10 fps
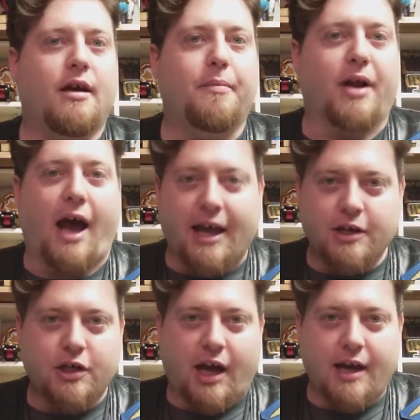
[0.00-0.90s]
but I
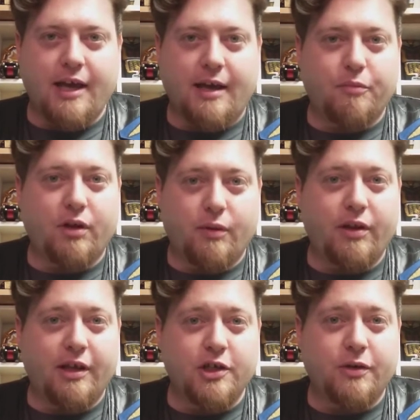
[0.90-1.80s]
am
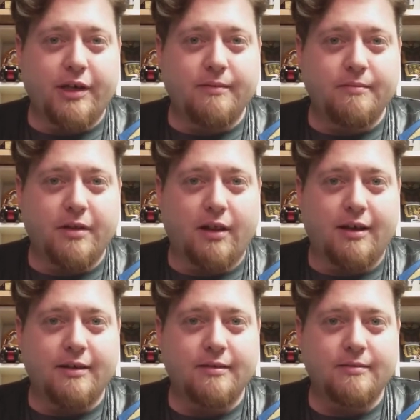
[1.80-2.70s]
really enjoying the
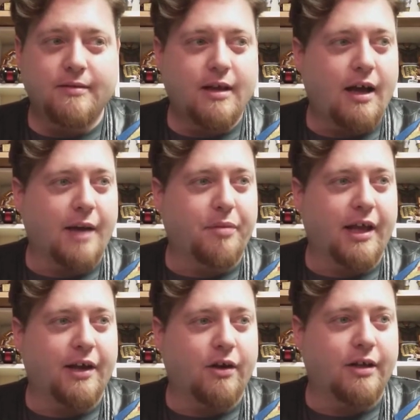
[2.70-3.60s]
line. I
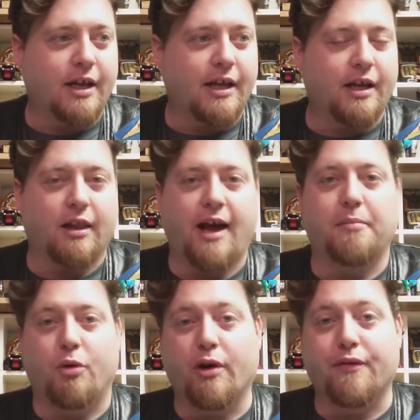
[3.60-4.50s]
plan on getting a lot
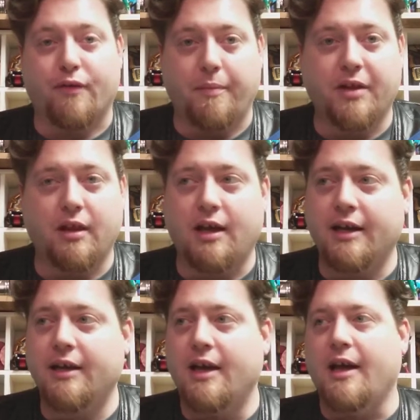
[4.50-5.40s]
more from the
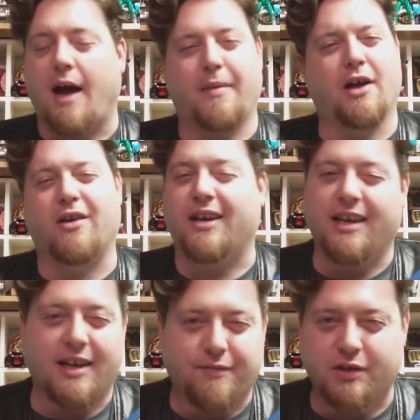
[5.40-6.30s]
line. I'm not going to
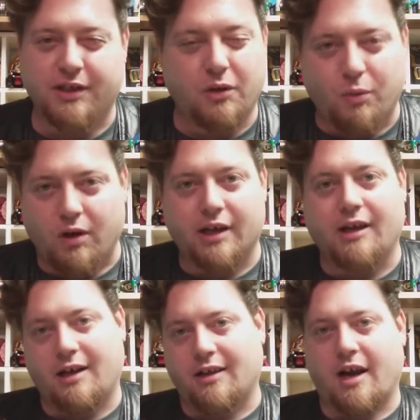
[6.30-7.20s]
get every single one
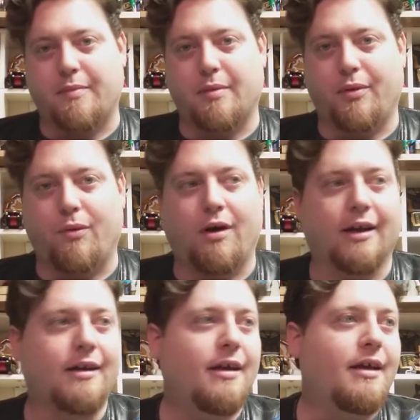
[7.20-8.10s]
like a lot of people
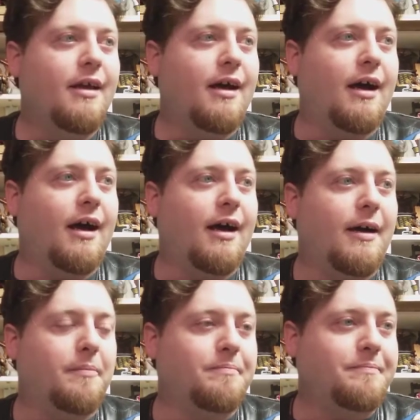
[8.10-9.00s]
want.
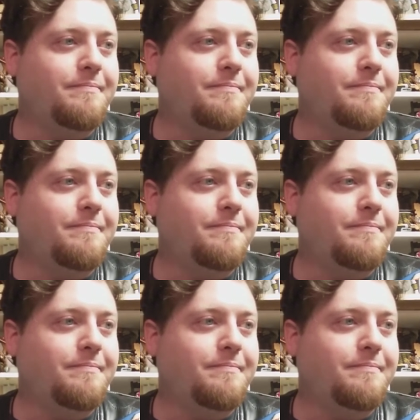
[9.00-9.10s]
Um,